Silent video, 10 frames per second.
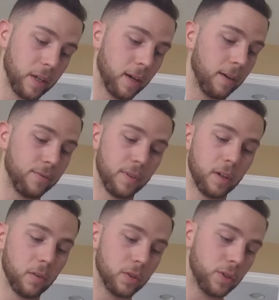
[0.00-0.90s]
I have
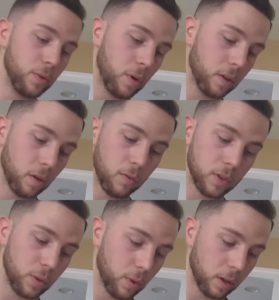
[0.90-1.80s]
another over
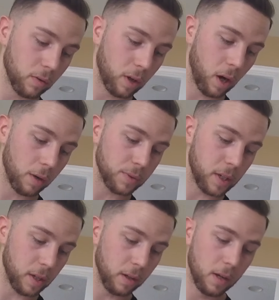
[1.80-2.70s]
200 carbs to
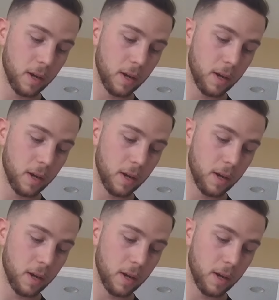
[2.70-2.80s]
hit.